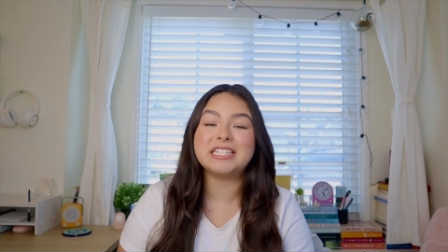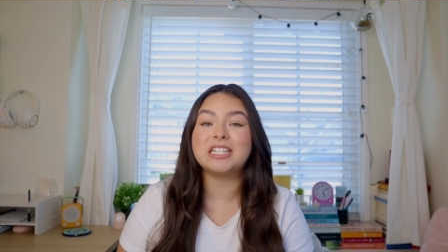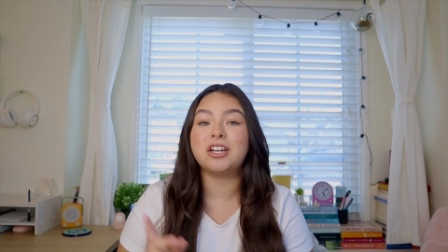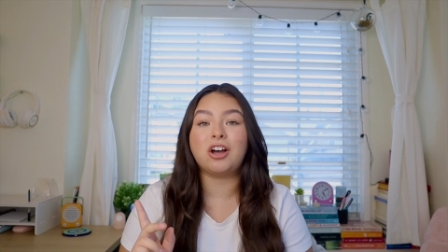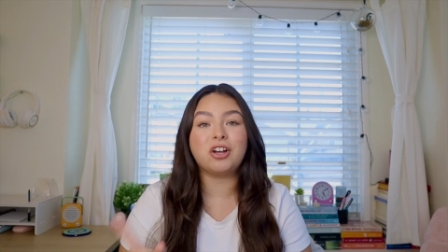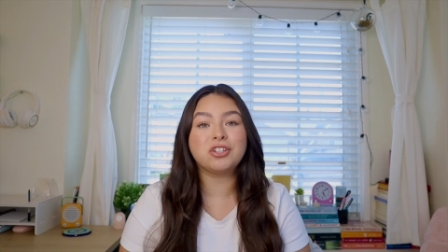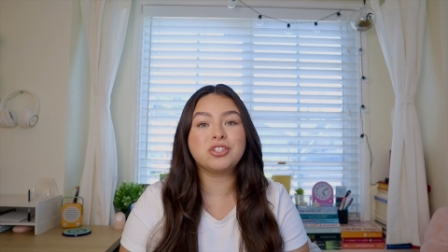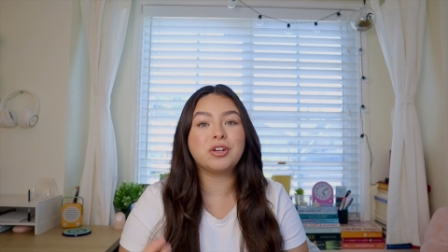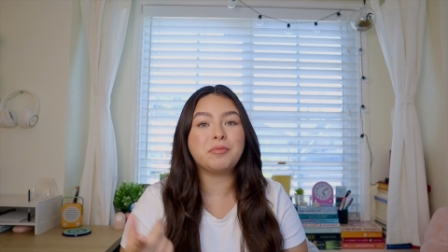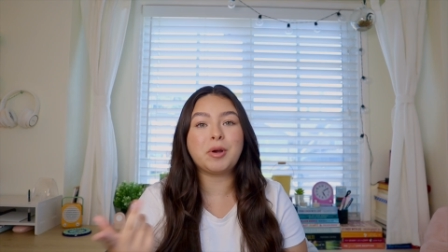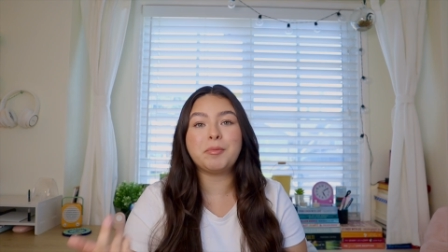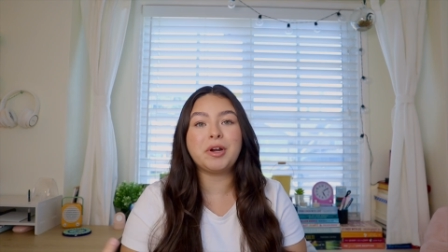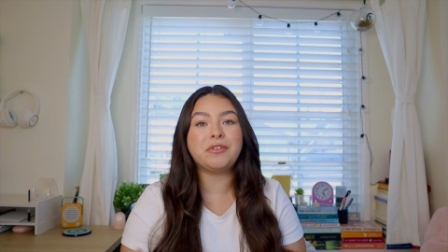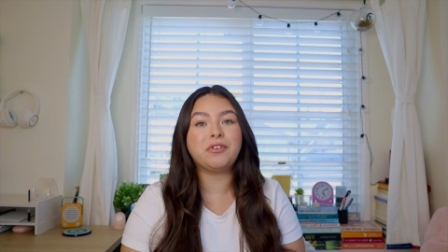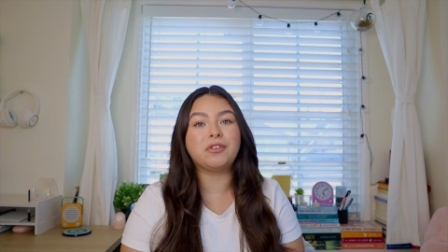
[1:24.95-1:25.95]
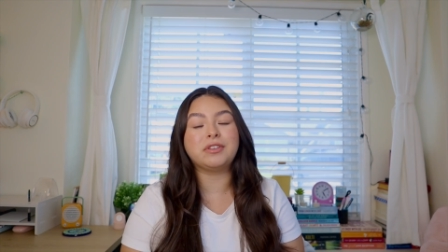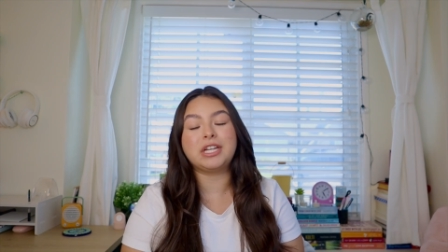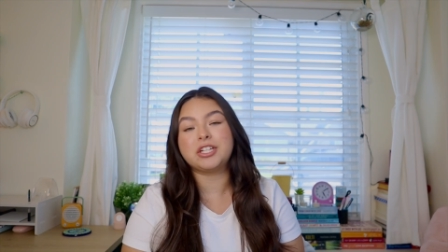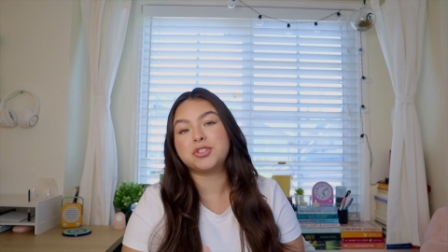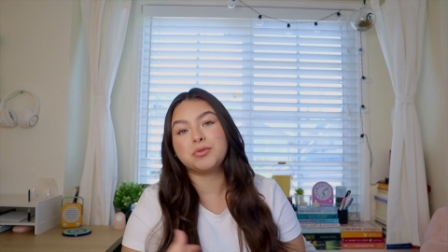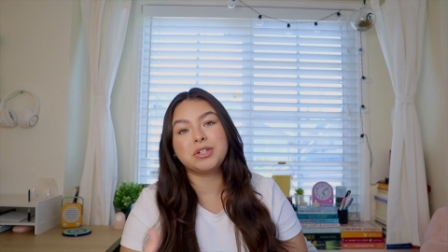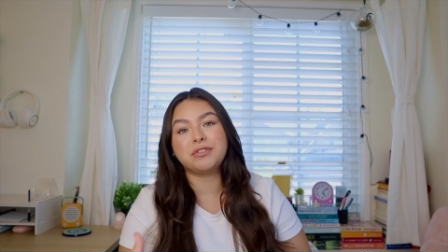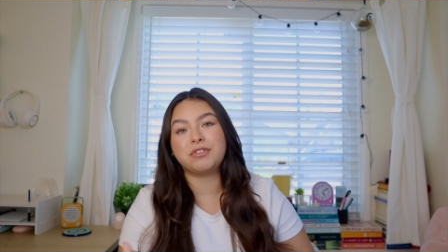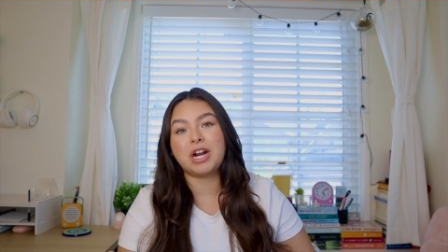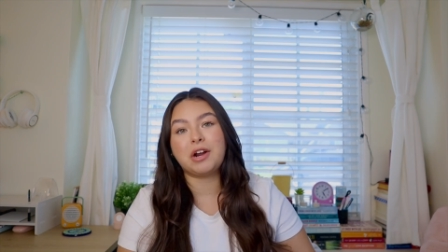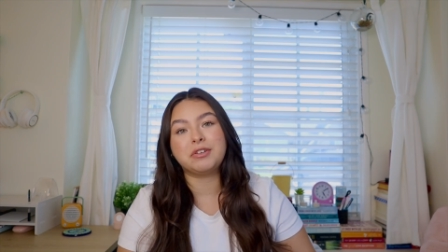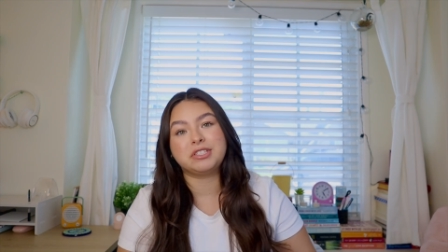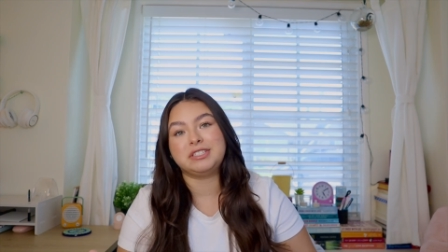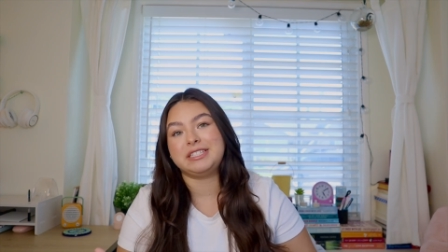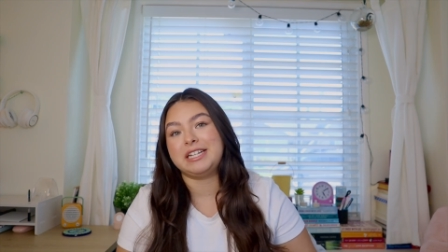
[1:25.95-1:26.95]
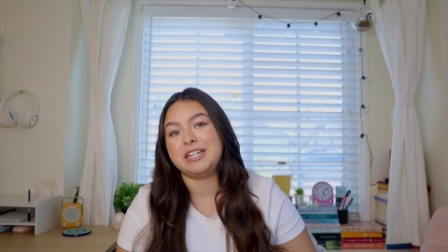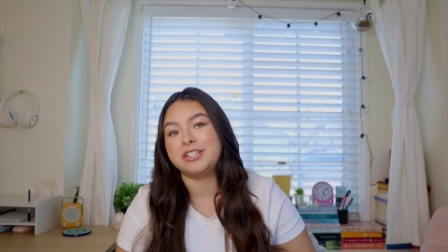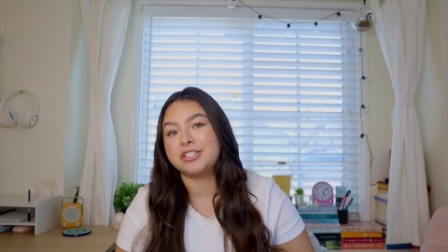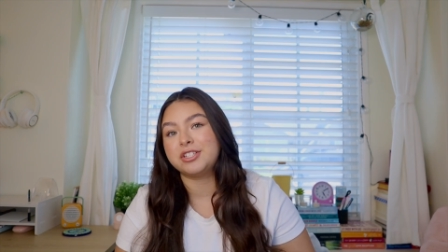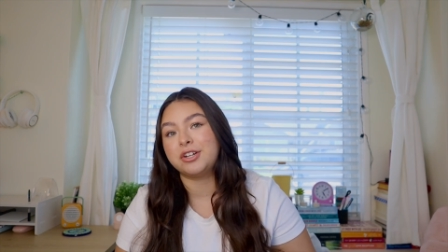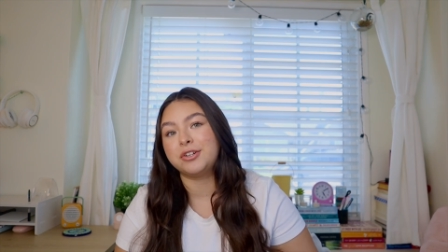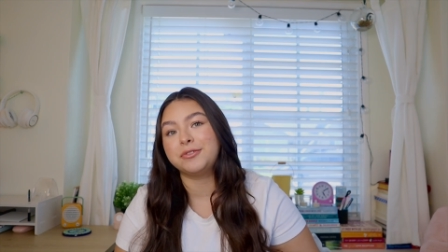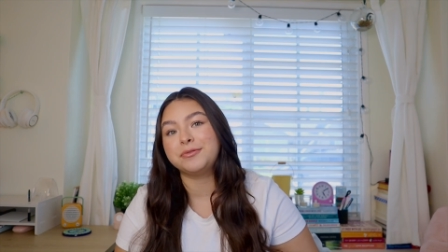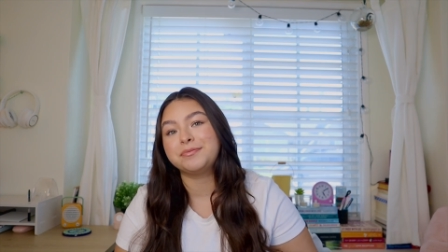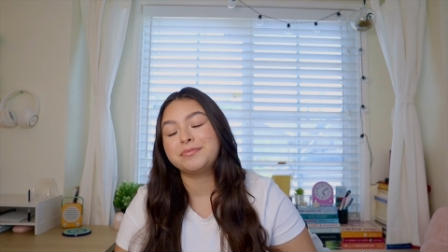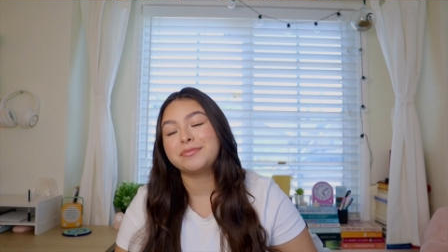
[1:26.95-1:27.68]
And also, I'm on my phone like 24 hours a day. So